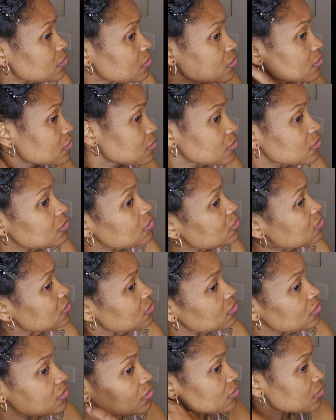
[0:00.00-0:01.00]
of, I'm
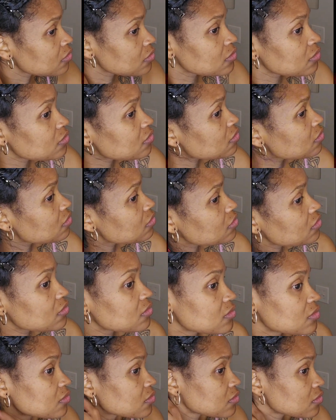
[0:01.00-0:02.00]
stretching the hair
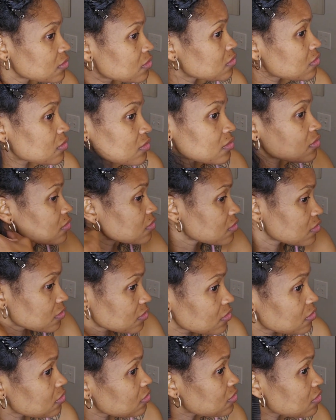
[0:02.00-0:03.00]
out, and
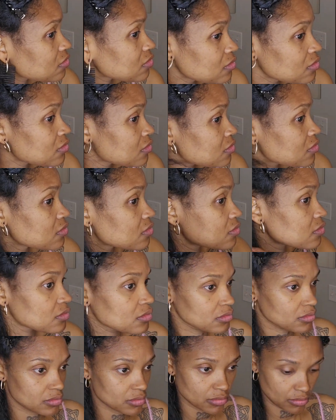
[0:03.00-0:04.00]
then they go back in
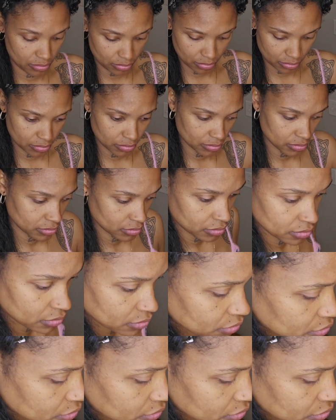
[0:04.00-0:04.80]
with the comb.